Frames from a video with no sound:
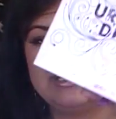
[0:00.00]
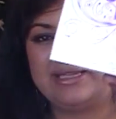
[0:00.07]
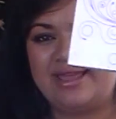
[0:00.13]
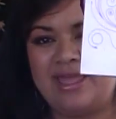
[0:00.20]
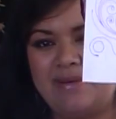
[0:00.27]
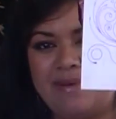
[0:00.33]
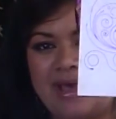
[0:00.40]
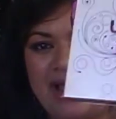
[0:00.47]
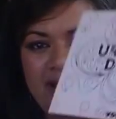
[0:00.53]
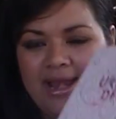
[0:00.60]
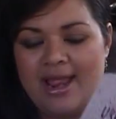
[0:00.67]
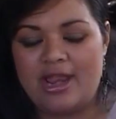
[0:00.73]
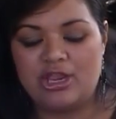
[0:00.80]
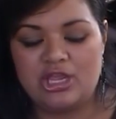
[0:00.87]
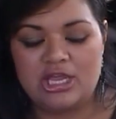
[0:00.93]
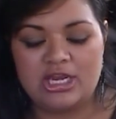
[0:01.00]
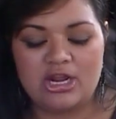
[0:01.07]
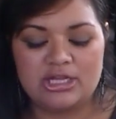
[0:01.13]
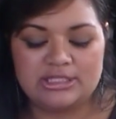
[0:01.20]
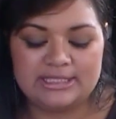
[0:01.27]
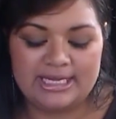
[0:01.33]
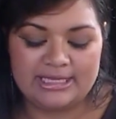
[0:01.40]
Decay palette, and you can
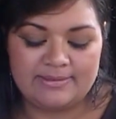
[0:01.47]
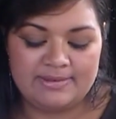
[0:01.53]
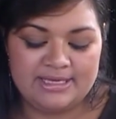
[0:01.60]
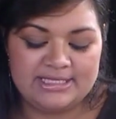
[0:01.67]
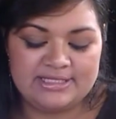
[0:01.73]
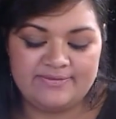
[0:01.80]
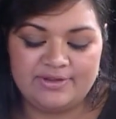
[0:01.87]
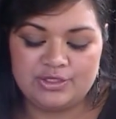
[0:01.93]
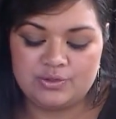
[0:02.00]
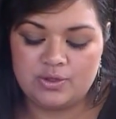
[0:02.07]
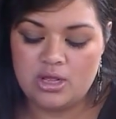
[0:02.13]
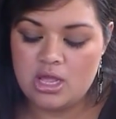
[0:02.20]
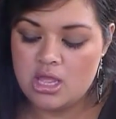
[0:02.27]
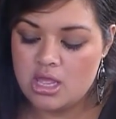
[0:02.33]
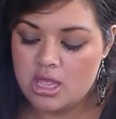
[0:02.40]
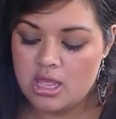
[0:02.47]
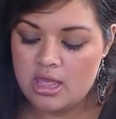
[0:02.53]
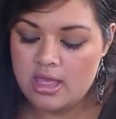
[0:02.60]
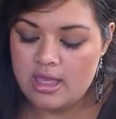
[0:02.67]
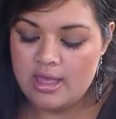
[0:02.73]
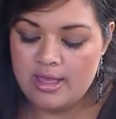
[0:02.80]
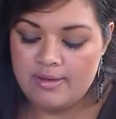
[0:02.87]
also get them in individual.
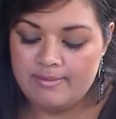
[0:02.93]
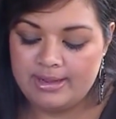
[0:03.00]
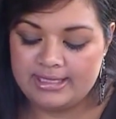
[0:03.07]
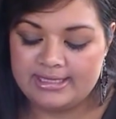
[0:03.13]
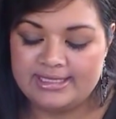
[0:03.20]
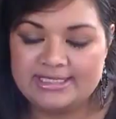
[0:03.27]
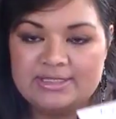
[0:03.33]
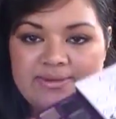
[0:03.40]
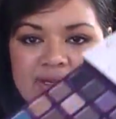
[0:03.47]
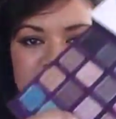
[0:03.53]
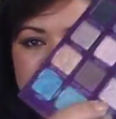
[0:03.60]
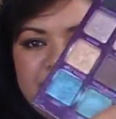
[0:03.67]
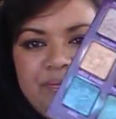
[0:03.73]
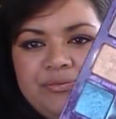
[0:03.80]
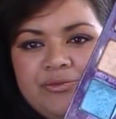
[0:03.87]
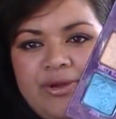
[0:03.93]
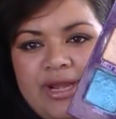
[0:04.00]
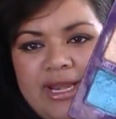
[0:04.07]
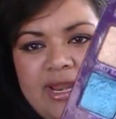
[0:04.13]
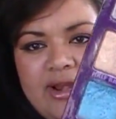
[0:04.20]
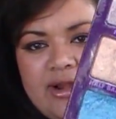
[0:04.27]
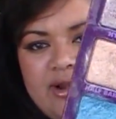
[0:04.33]
But this one right
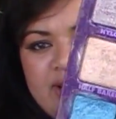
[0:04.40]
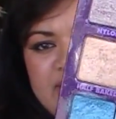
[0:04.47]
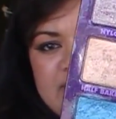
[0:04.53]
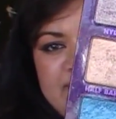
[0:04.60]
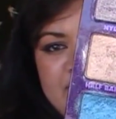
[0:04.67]
here is